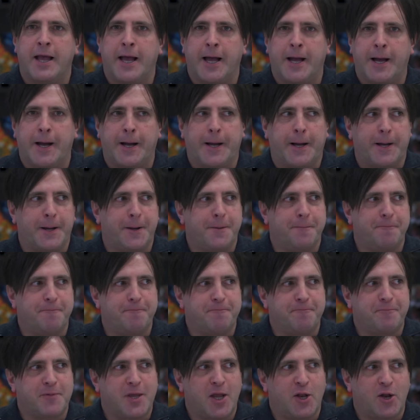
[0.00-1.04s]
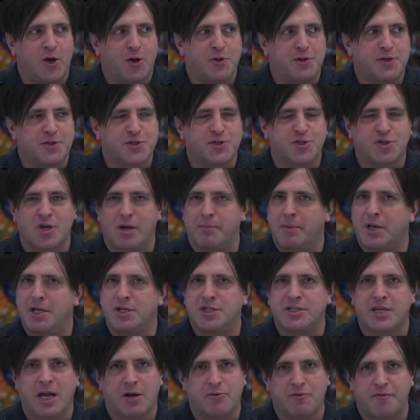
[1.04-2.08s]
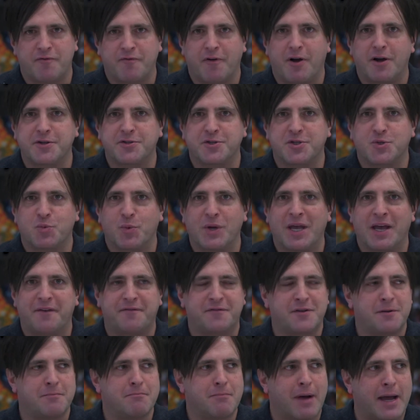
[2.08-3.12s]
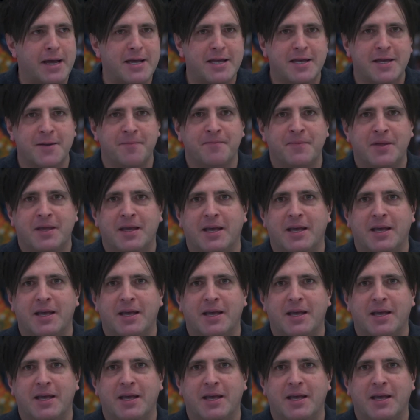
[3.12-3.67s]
There's so many sacrifices we have to make